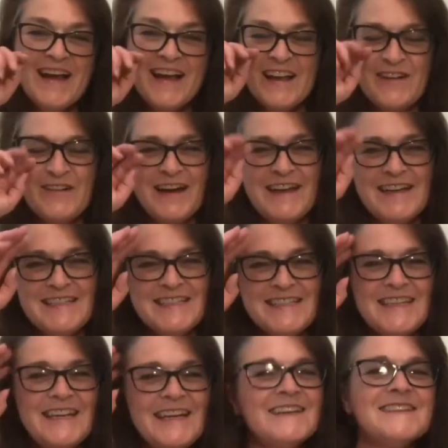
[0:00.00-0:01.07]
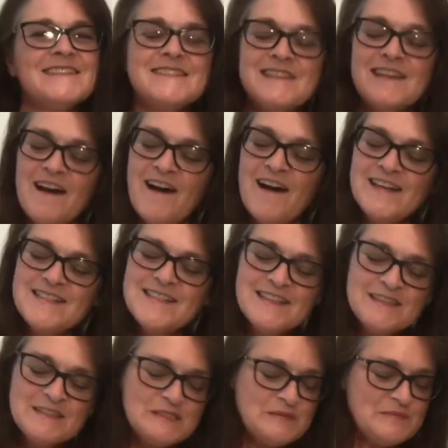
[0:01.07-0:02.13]
Created a little slide.
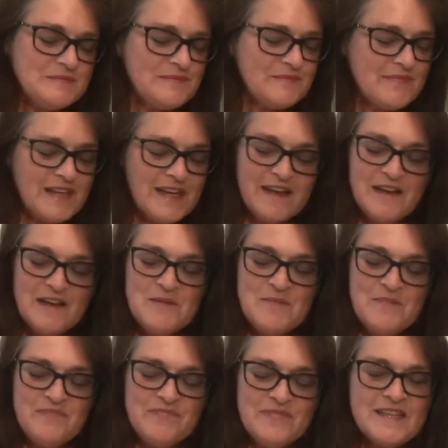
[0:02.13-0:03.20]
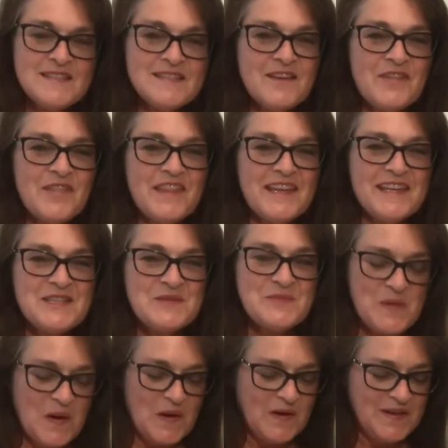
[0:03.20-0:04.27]
So this
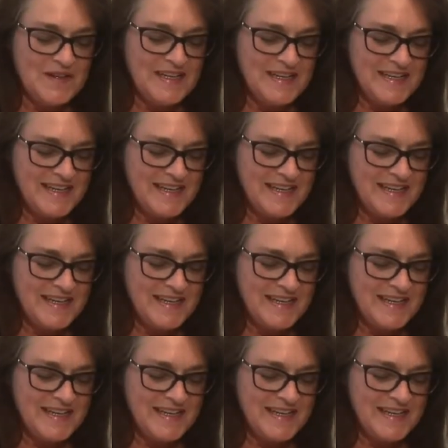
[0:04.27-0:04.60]
one